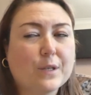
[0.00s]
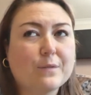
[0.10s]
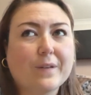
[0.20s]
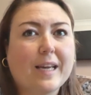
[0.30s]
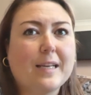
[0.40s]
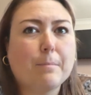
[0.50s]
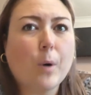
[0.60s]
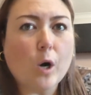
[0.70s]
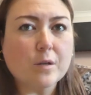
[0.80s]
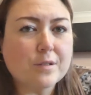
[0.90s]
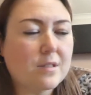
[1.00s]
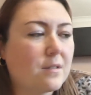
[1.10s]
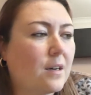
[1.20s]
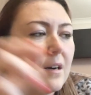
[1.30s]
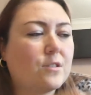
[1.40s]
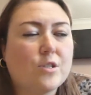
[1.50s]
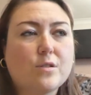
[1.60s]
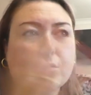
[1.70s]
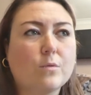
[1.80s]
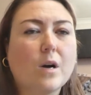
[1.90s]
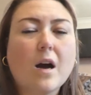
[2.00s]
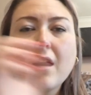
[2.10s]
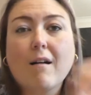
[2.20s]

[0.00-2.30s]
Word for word: over in pots that I just thought